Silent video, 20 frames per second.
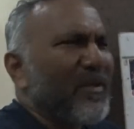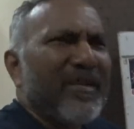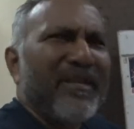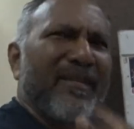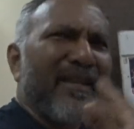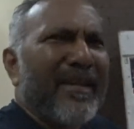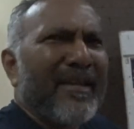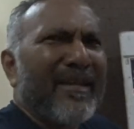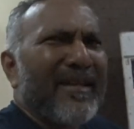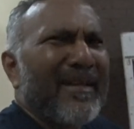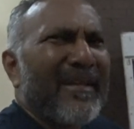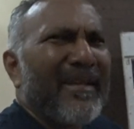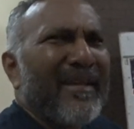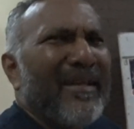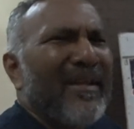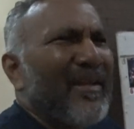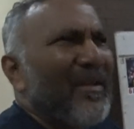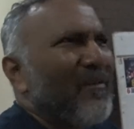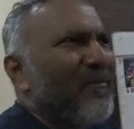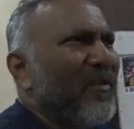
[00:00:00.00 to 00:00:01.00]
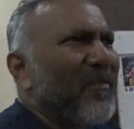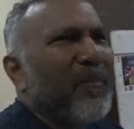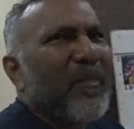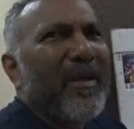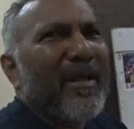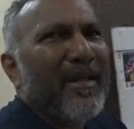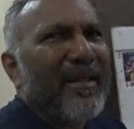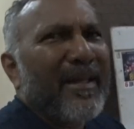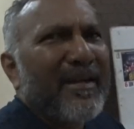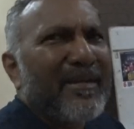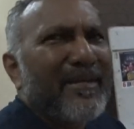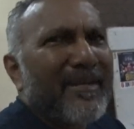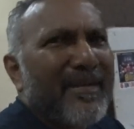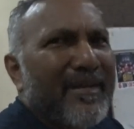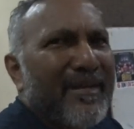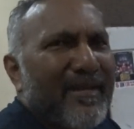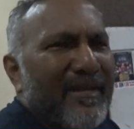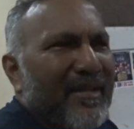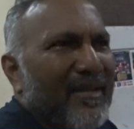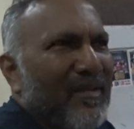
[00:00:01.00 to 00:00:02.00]
it's like we play, that's it.
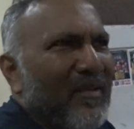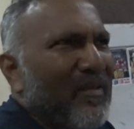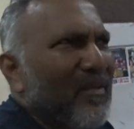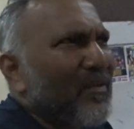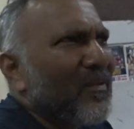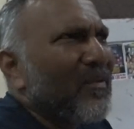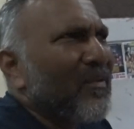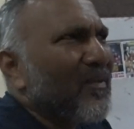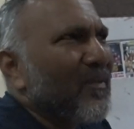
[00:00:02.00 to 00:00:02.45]
So